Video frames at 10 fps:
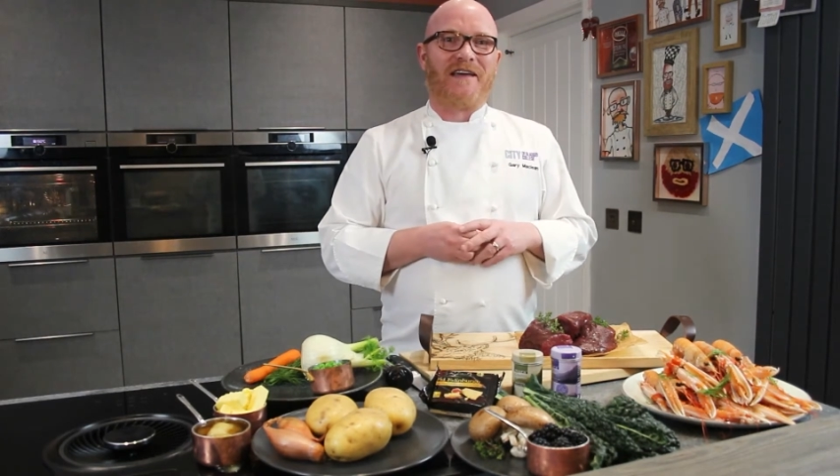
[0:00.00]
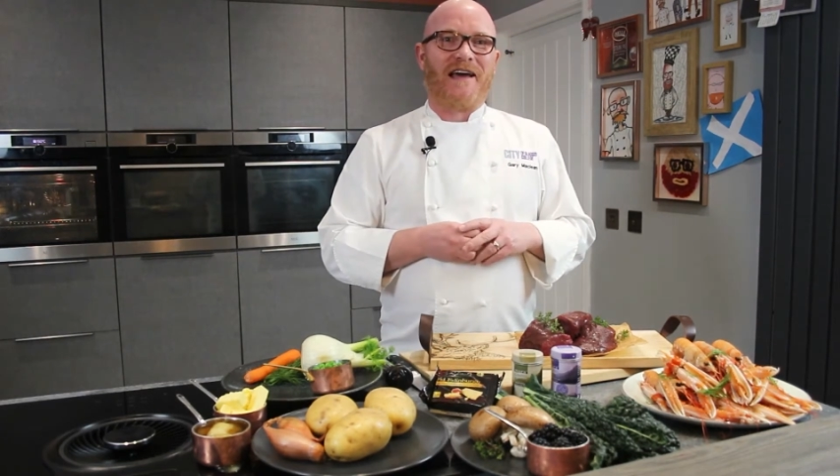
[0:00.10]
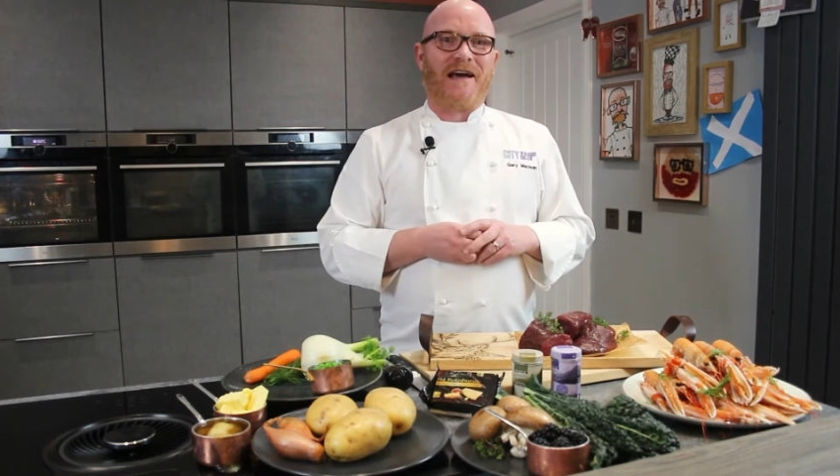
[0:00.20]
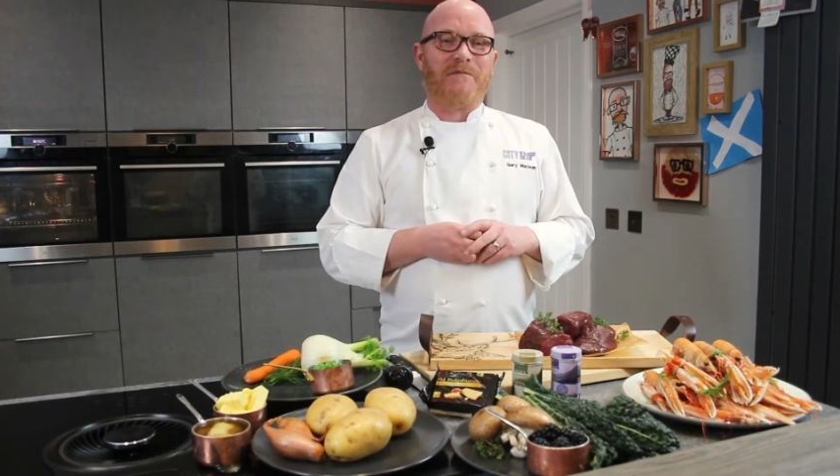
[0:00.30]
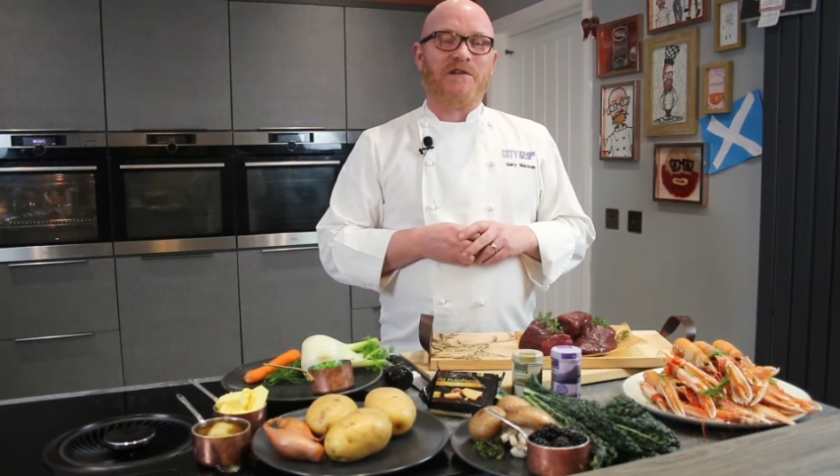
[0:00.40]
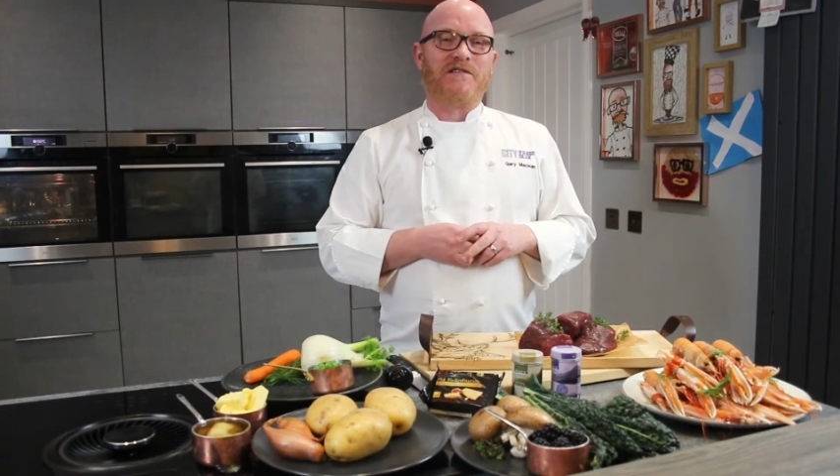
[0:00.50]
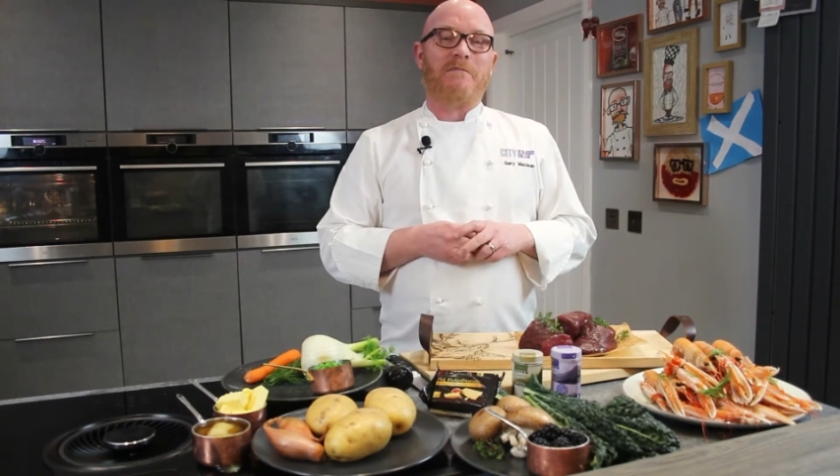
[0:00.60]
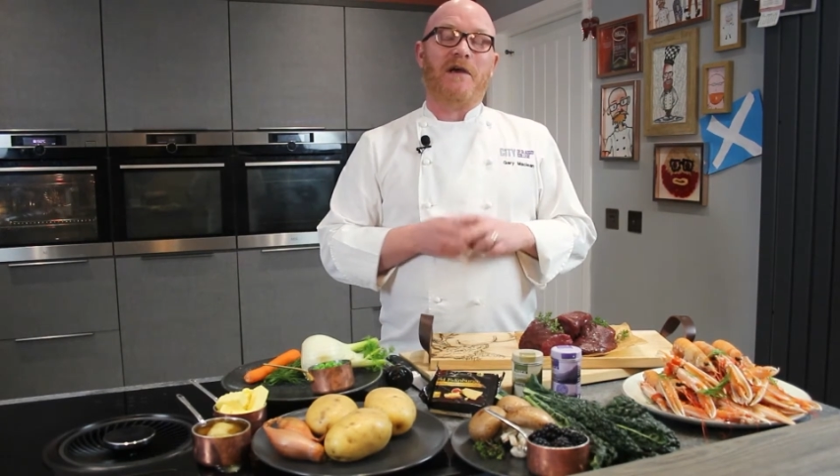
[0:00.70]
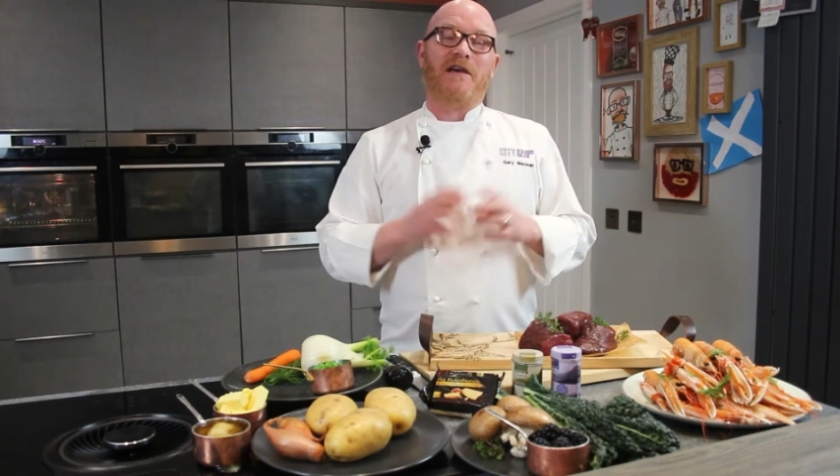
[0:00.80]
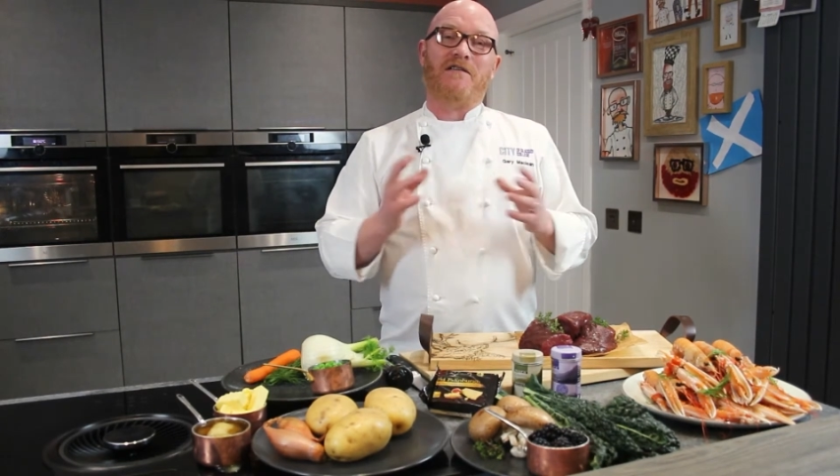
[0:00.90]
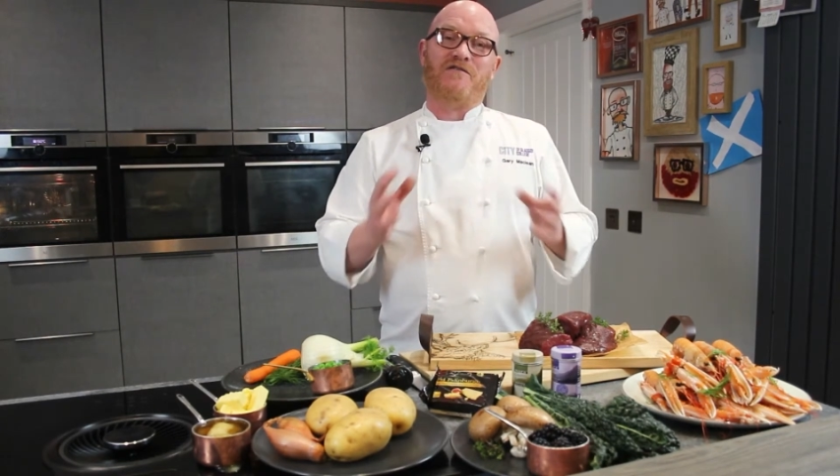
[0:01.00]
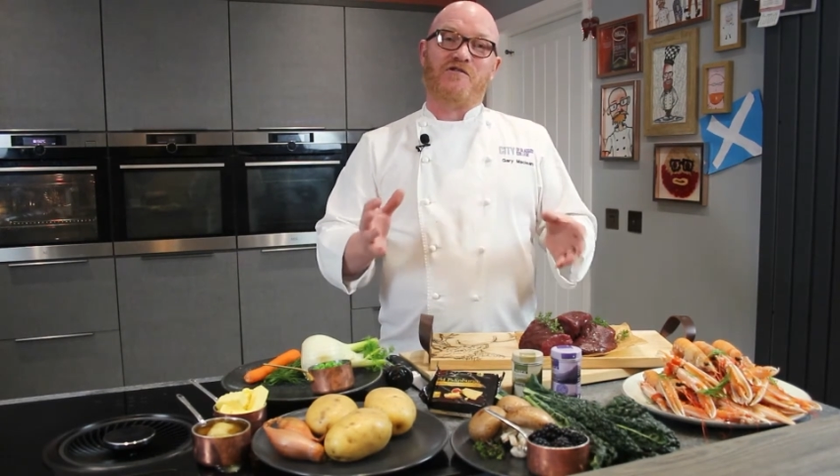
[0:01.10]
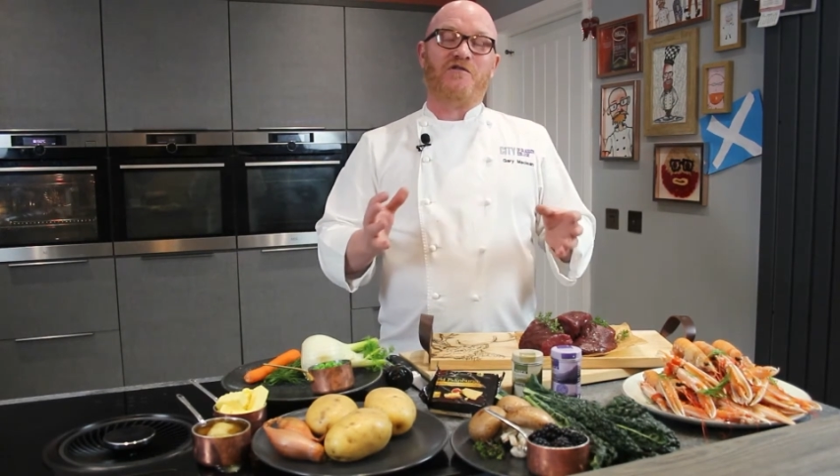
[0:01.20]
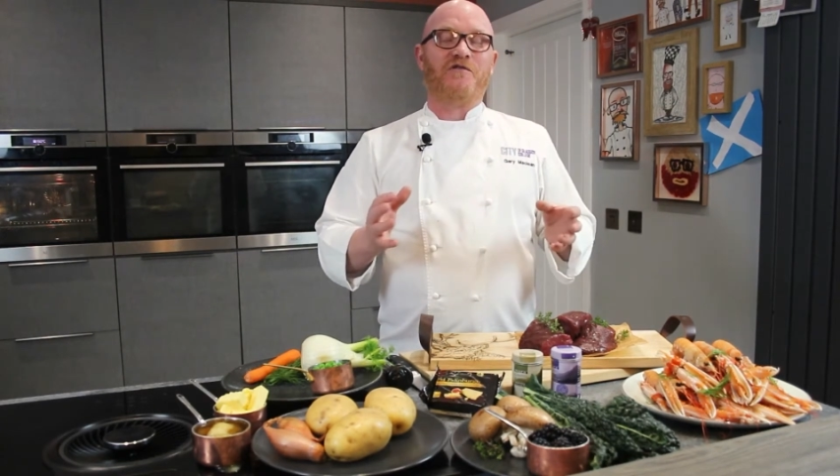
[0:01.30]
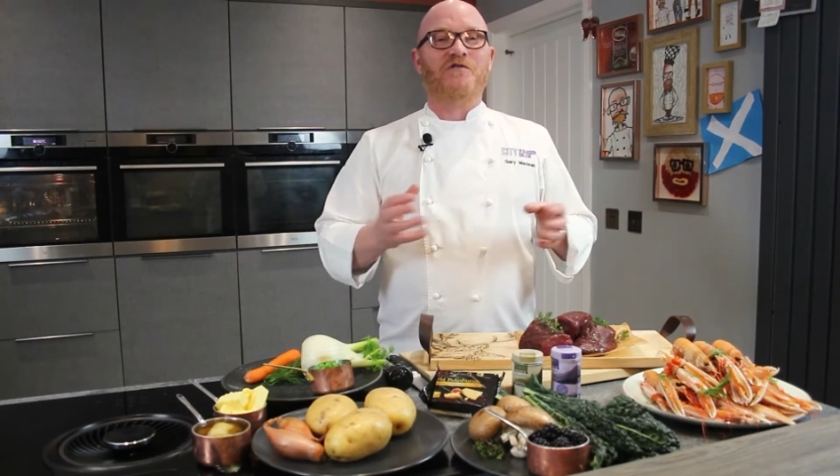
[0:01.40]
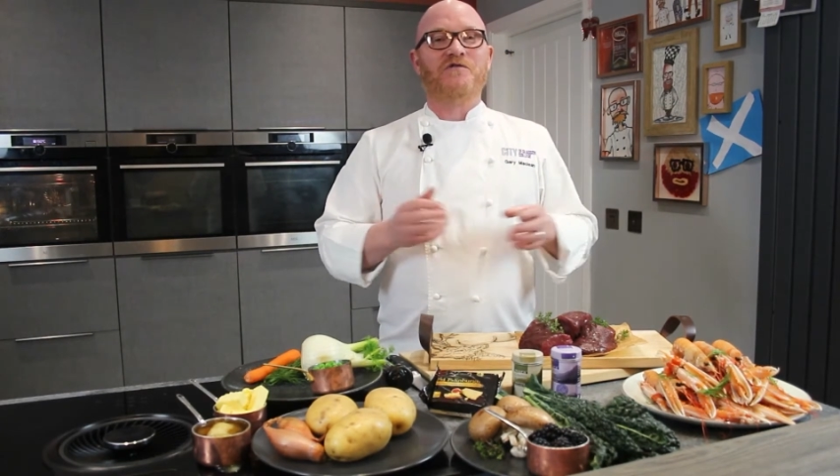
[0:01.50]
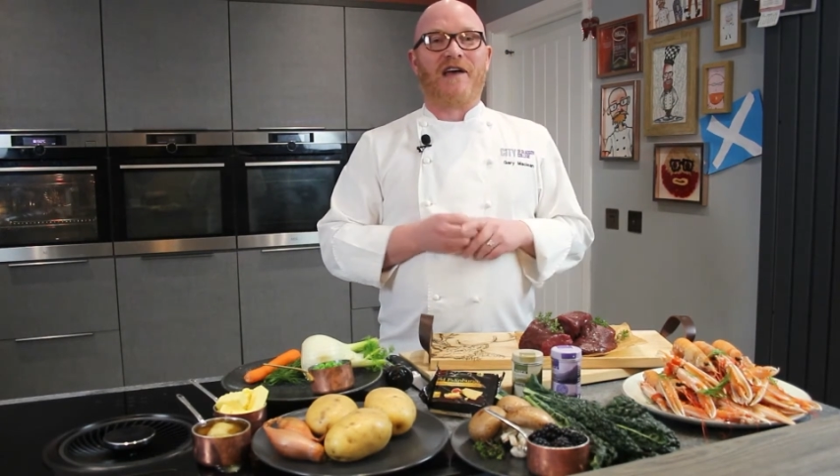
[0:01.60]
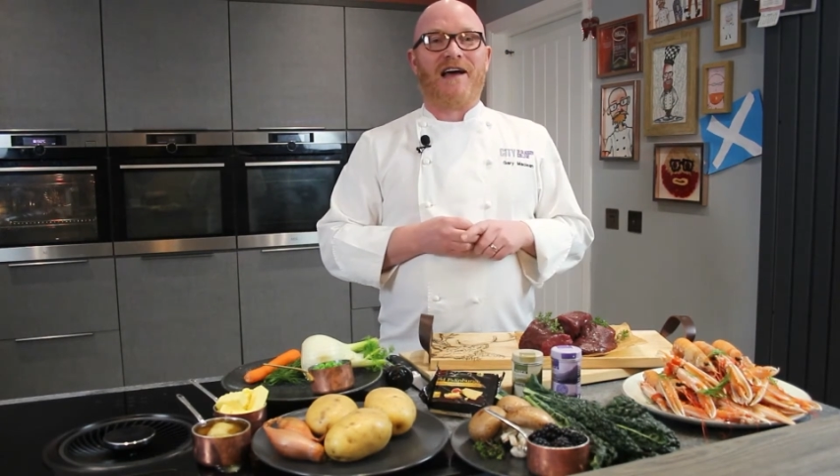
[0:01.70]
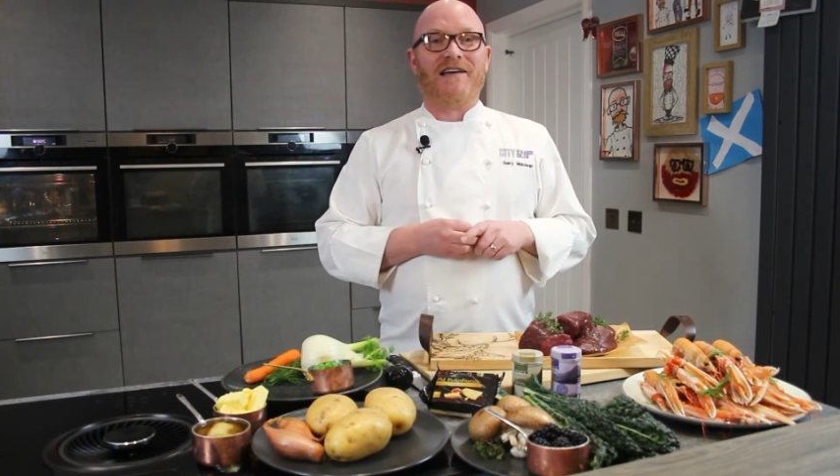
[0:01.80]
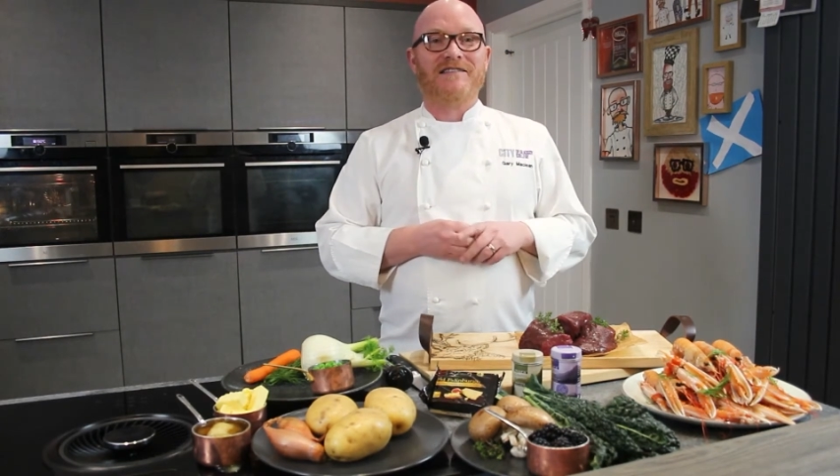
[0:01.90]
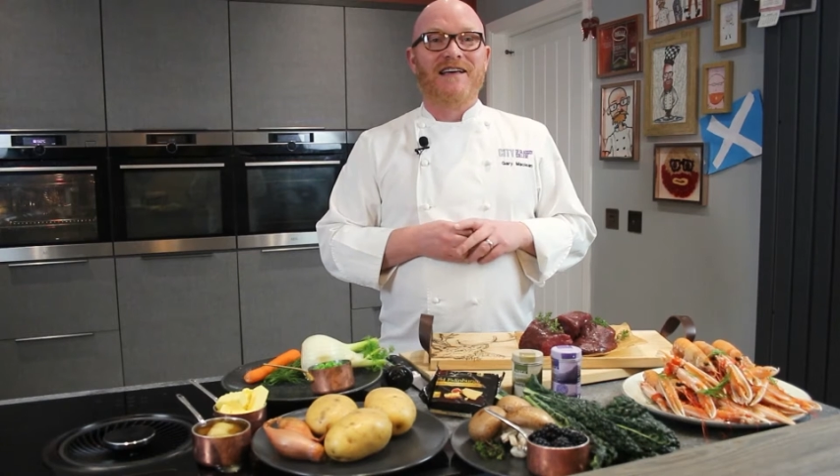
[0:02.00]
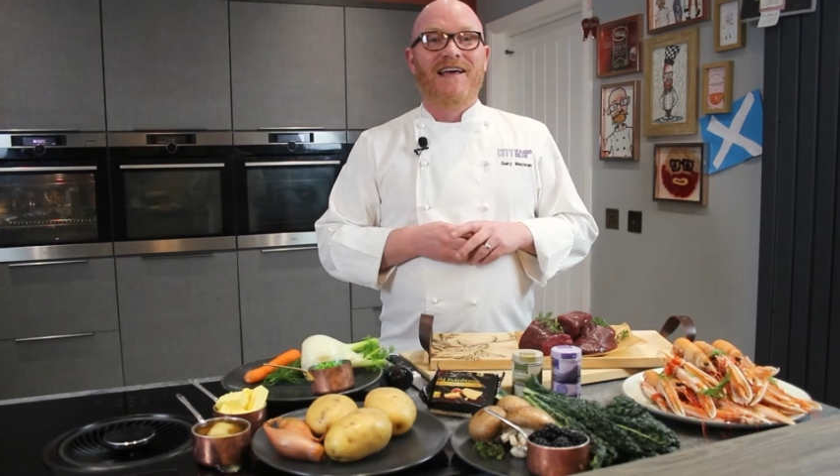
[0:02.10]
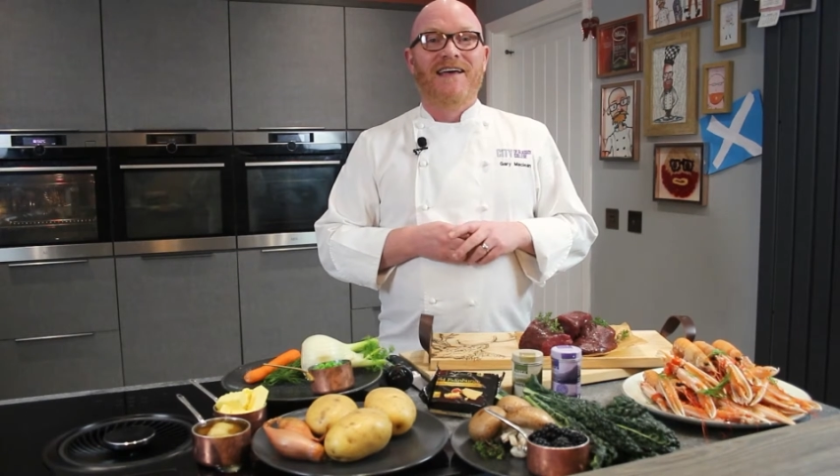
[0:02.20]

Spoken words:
cameras and making sure you guys